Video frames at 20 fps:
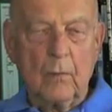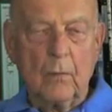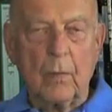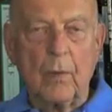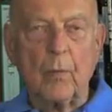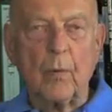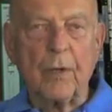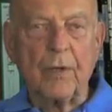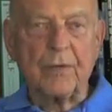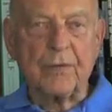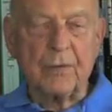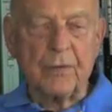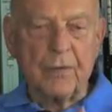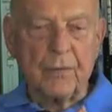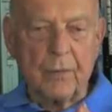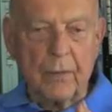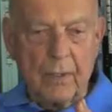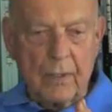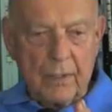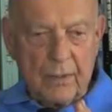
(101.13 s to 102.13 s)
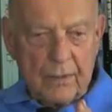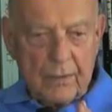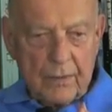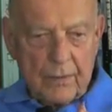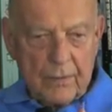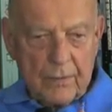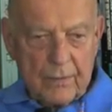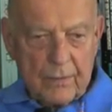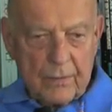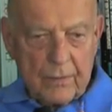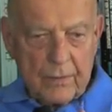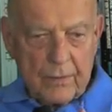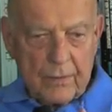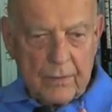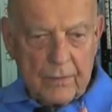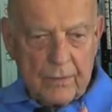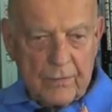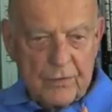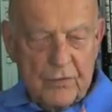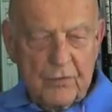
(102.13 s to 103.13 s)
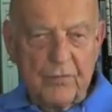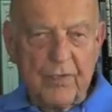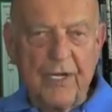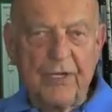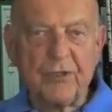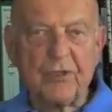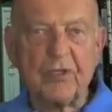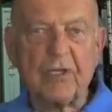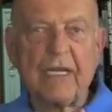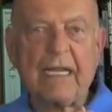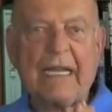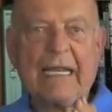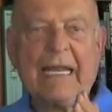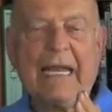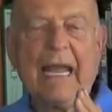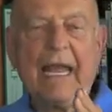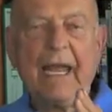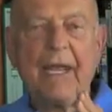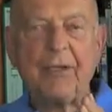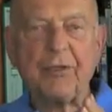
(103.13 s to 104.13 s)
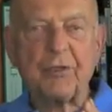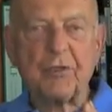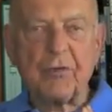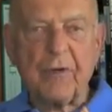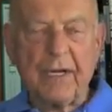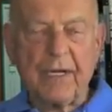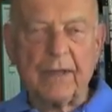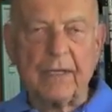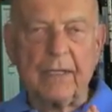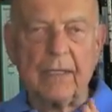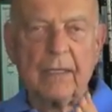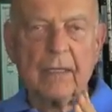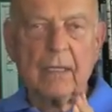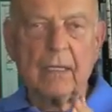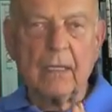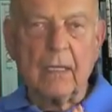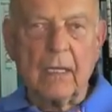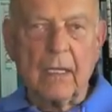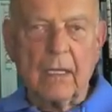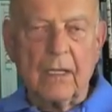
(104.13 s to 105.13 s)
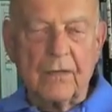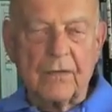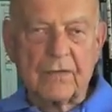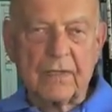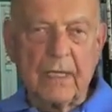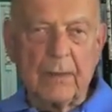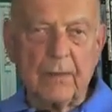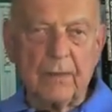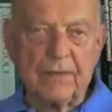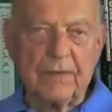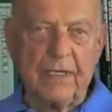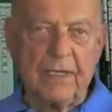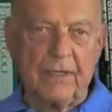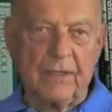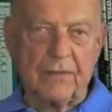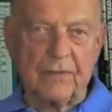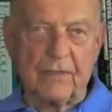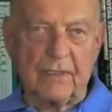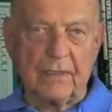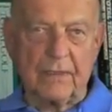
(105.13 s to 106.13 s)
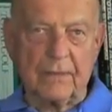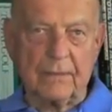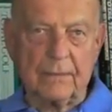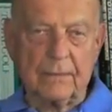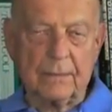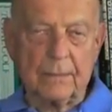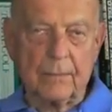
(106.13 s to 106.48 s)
We want to stretch and strengthen simultaneously.